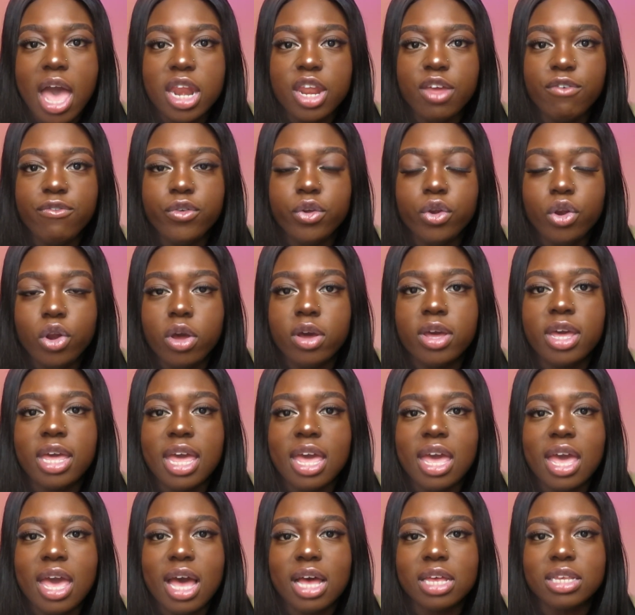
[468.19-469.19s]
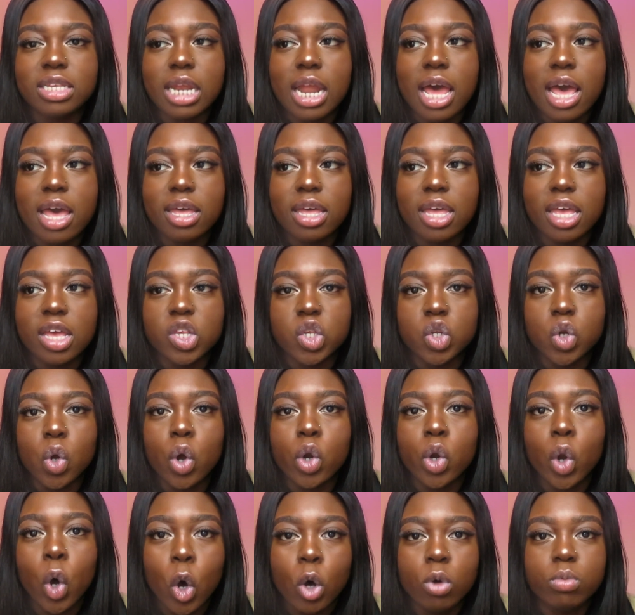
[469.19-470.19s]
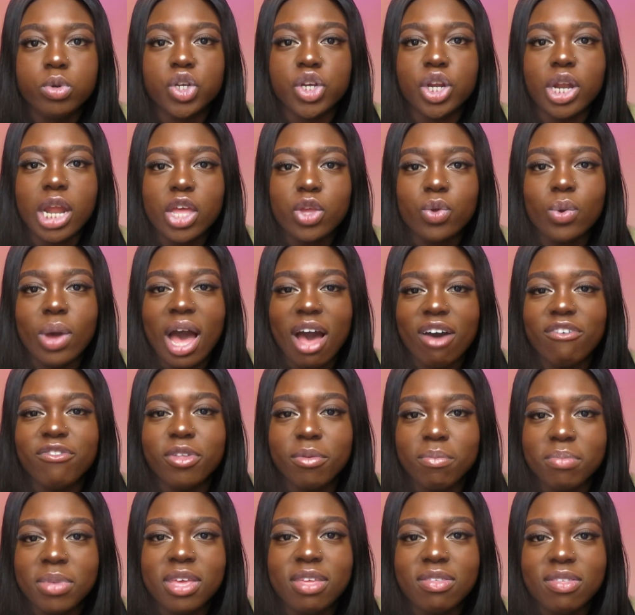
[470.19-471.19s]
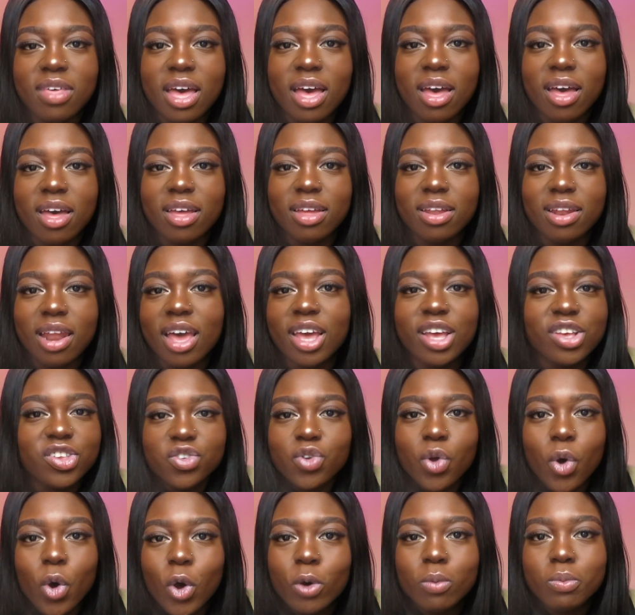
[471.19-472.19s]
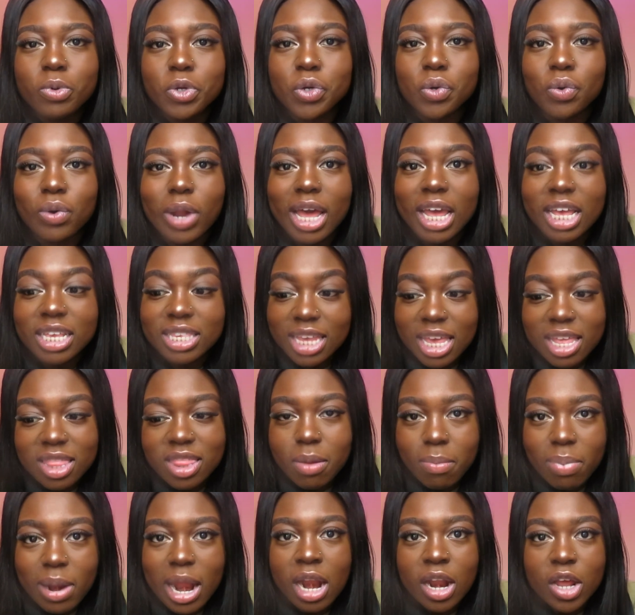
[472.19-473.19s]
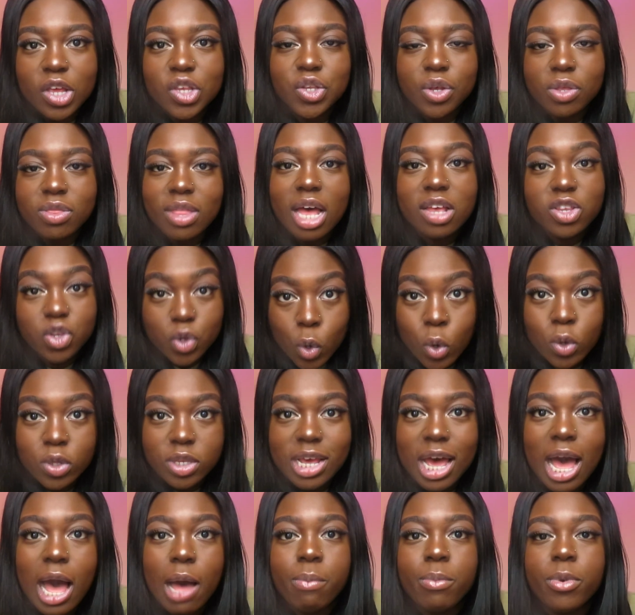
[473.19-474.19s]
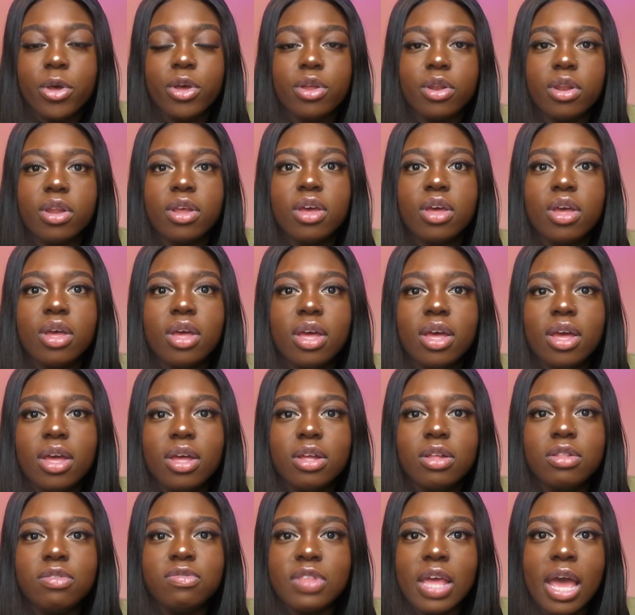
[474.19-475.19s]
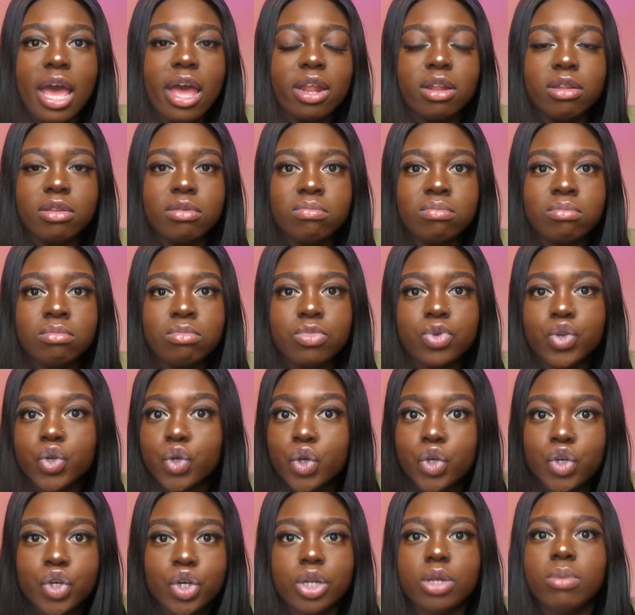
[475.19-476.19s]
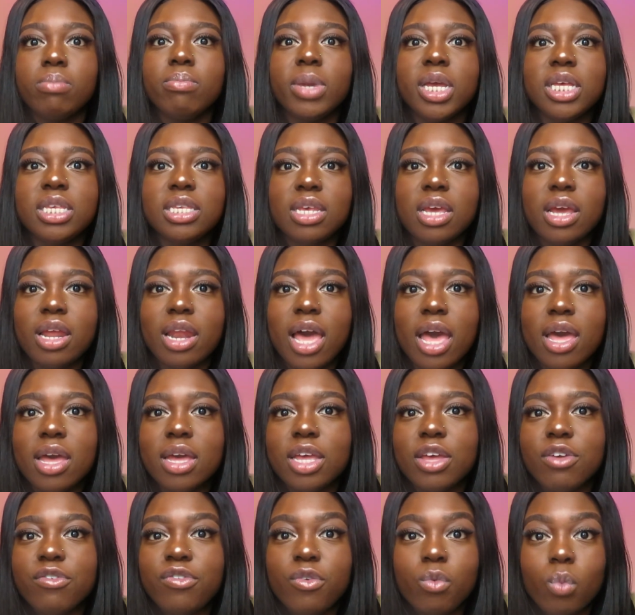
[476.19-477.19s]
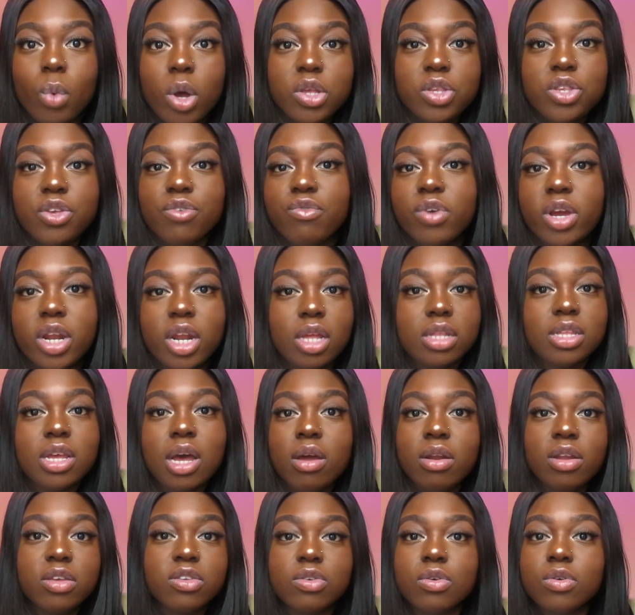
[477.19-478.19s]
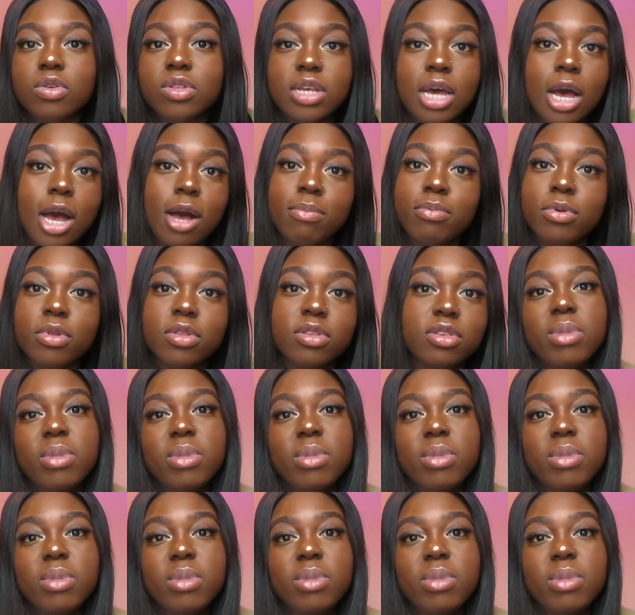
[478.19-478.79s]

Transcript: And if you look at it as like it's not an option, like you have to be there, like it's not optional, like it's in the planner, so that's got to happen, then you shouldn't miss it. Like, if you once you've written it down, it's got to happen.